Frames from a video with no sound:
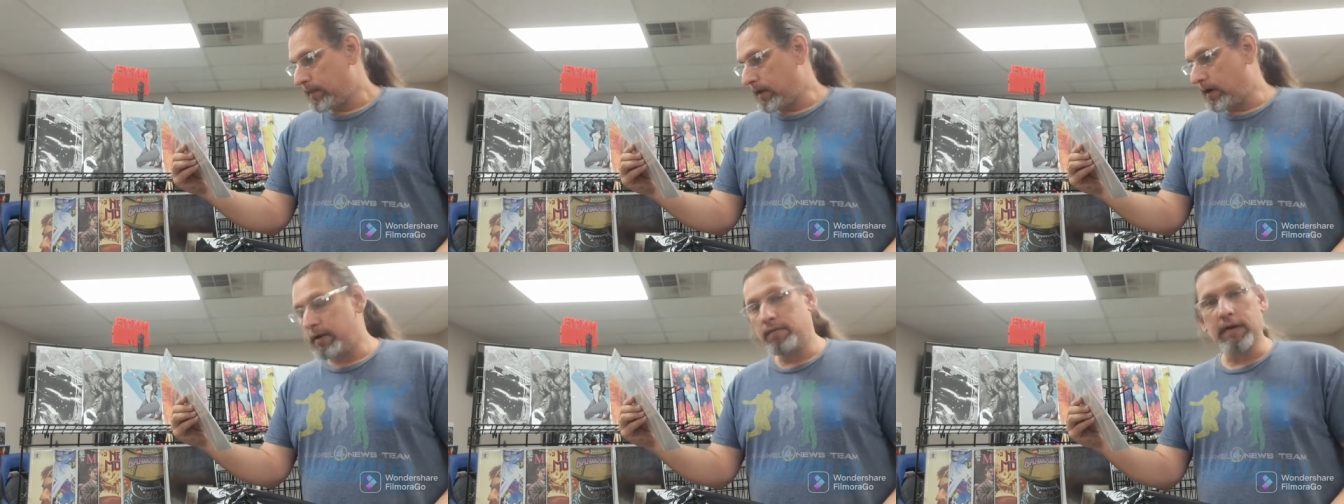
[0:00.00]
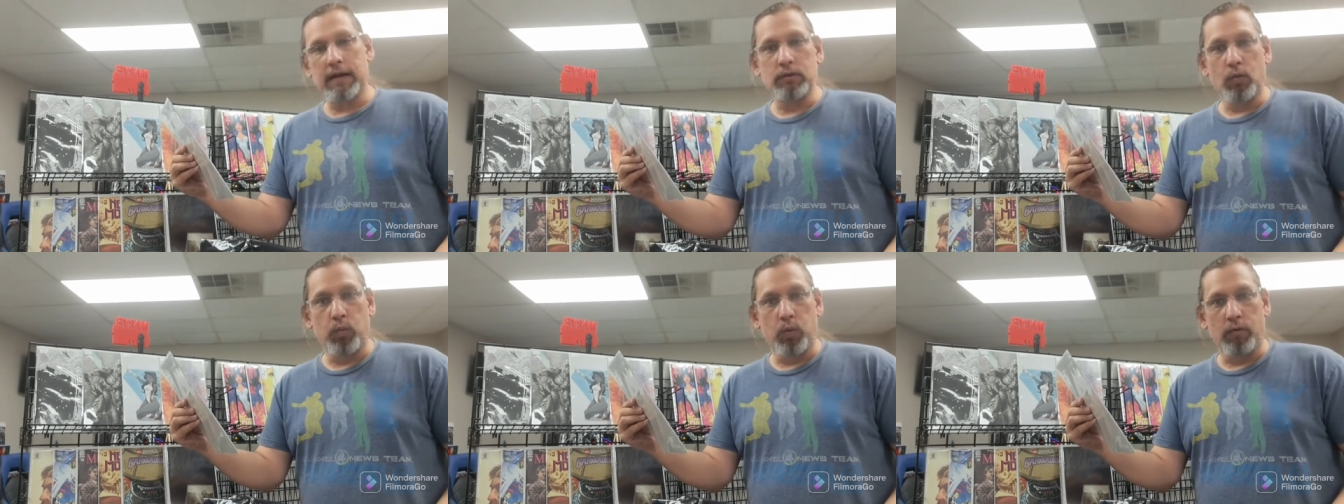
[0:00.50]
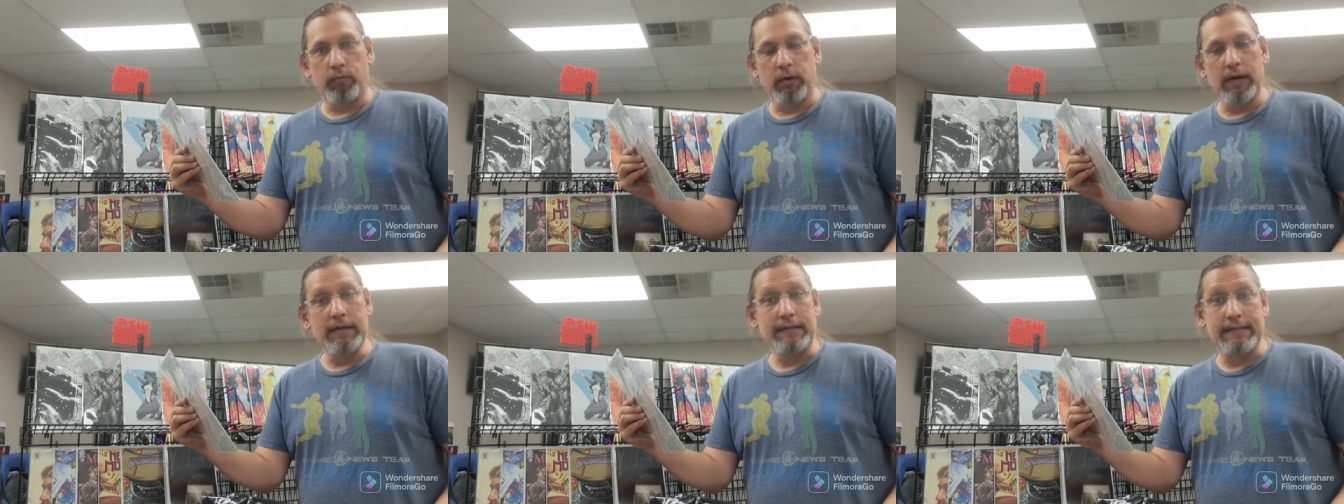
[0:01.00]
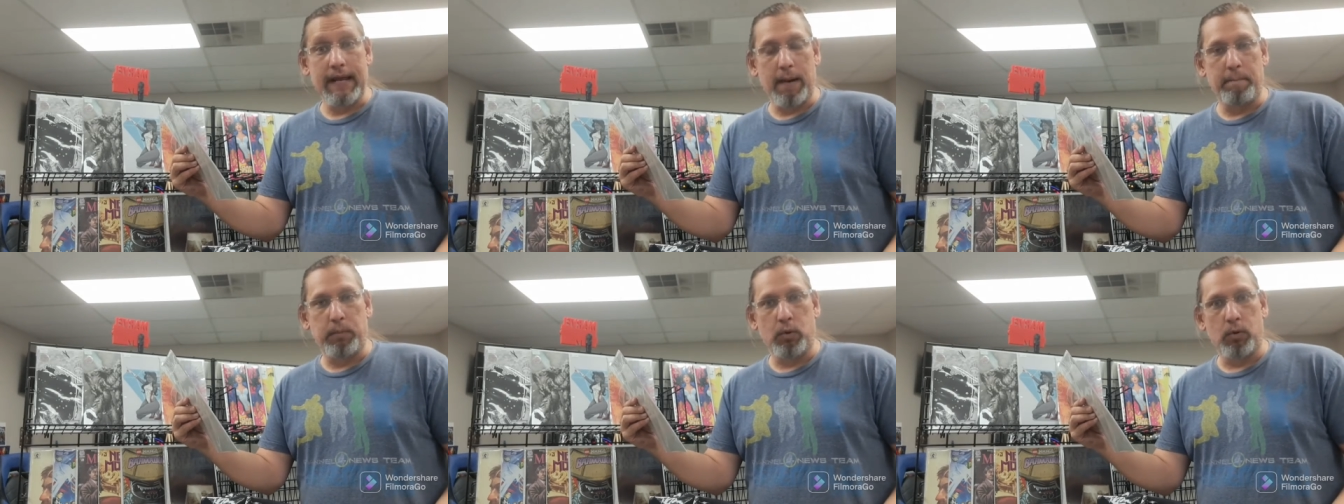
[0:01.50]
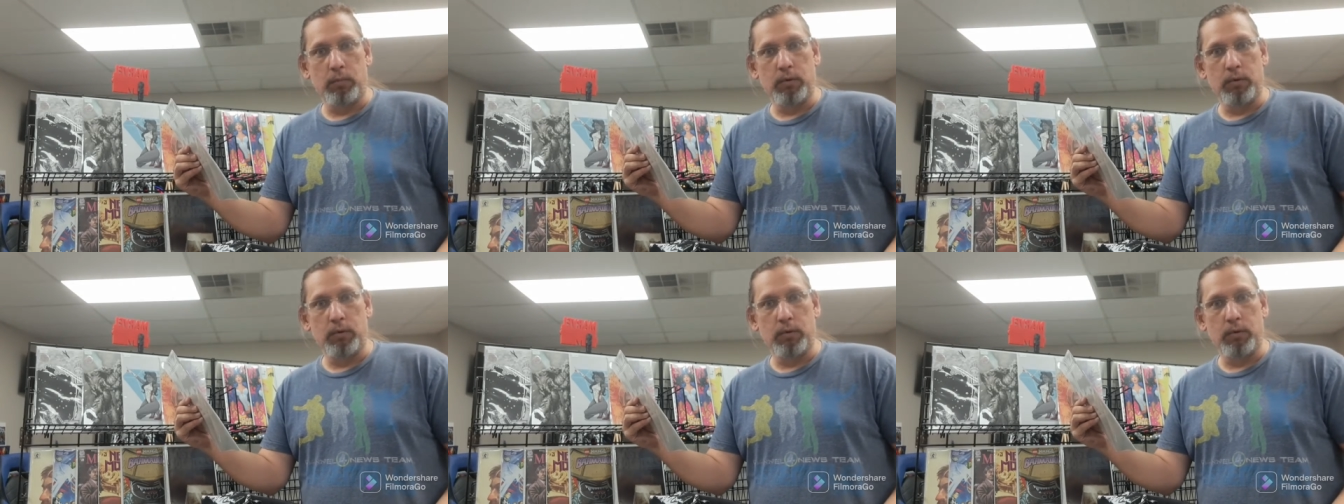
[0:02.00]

you know, you've got the Wolverine Deadpool